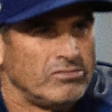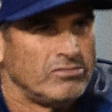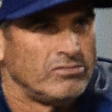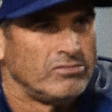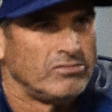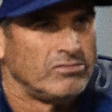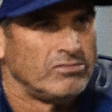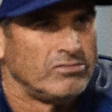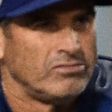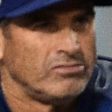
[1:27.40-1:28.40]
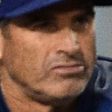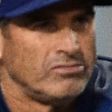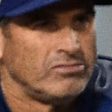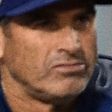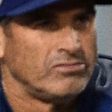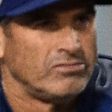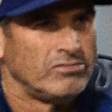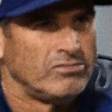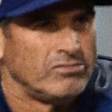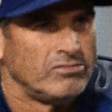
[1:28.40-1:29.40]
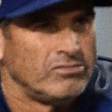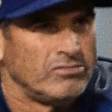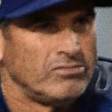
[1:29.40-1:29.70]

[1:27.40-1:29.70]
Nothing is said.